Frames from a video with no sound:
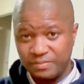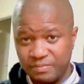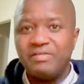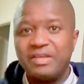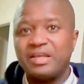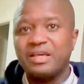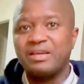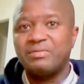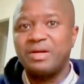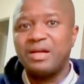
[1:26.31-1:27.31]
I've
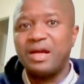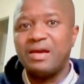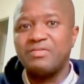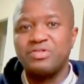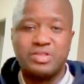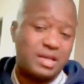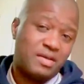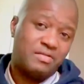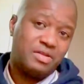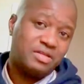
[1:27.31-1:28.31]
dedicated my life to
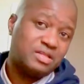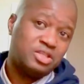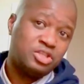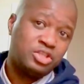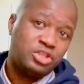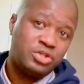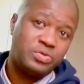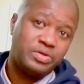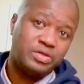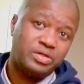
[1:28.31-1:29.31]
serving and teaching
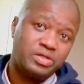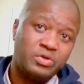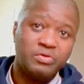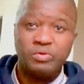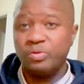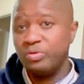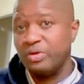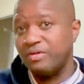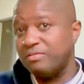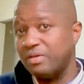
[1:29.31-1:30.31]
children and youth who
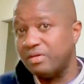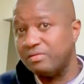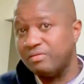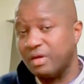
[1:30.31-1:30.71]
have been